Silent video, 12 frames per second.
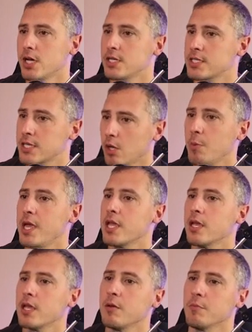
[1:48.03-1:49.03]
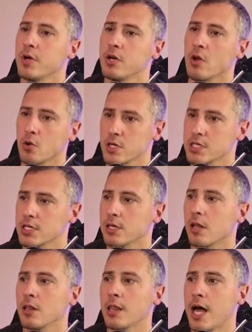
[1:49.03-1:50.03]
Still making it, but notice
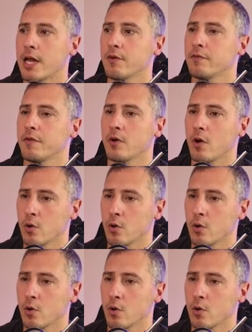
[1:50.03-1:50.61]
a lot of